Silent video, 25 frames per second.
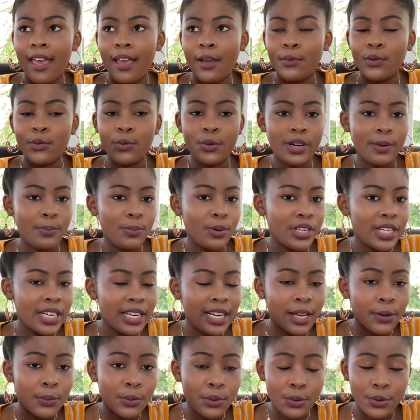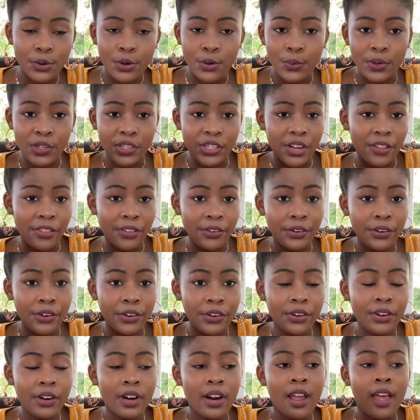We would pretend like we don't know each
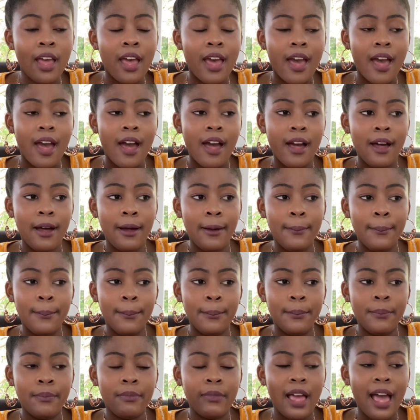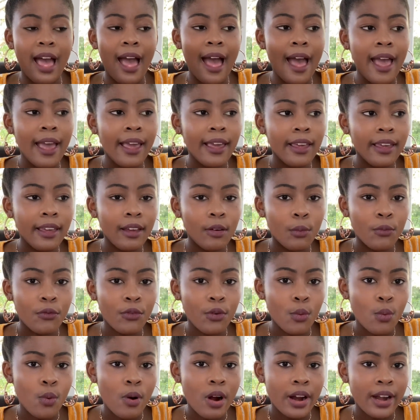other. I,
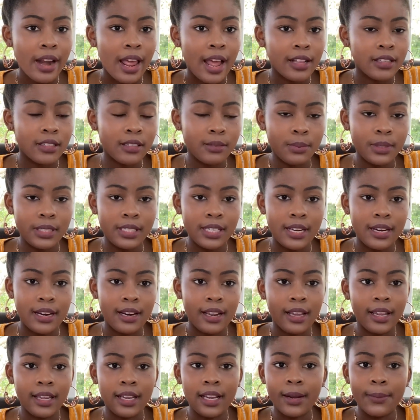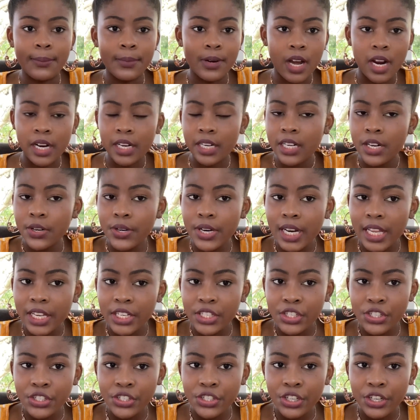for one, had to pretend like I'm not in a
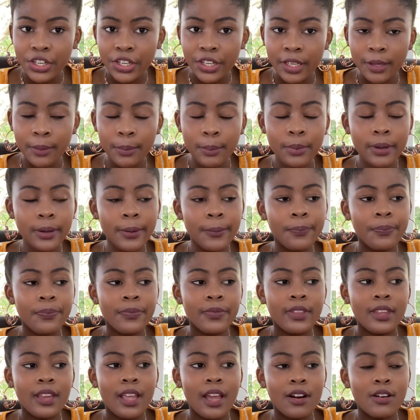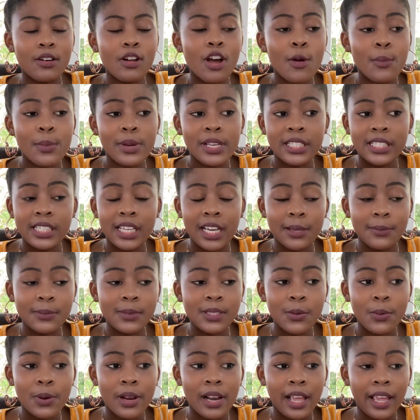relationship. I don't know how many times
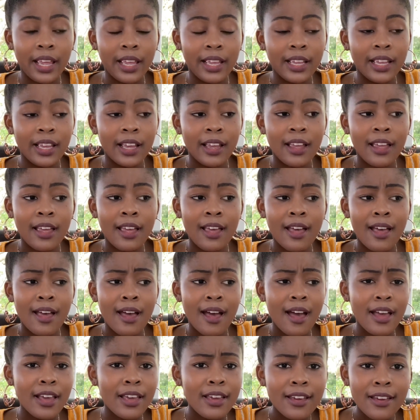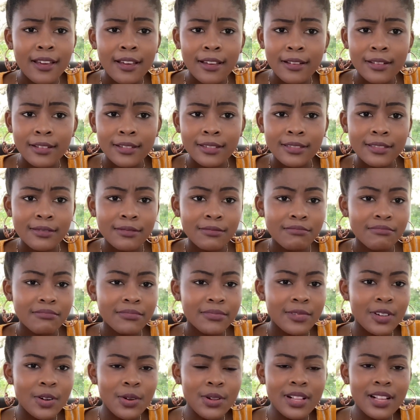they were like, no,
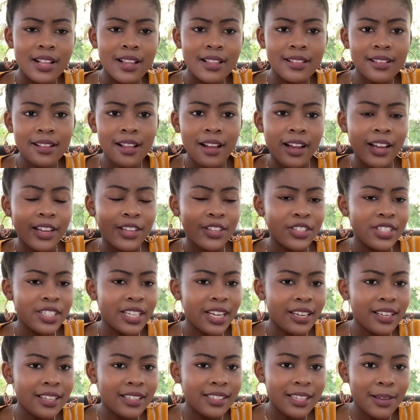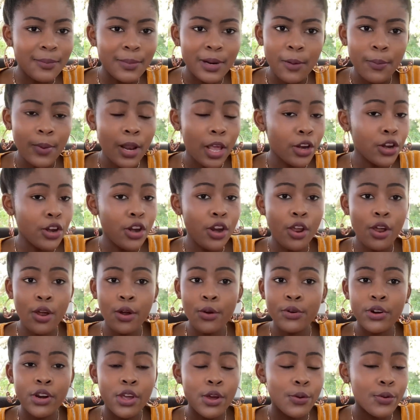are you dating somebody? I'm like,
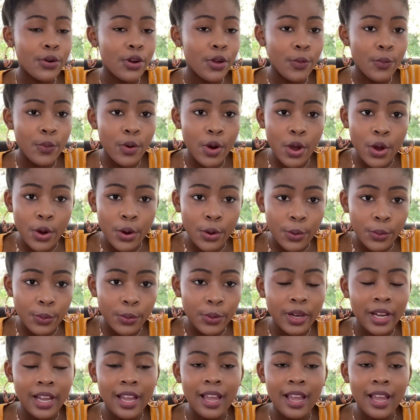no.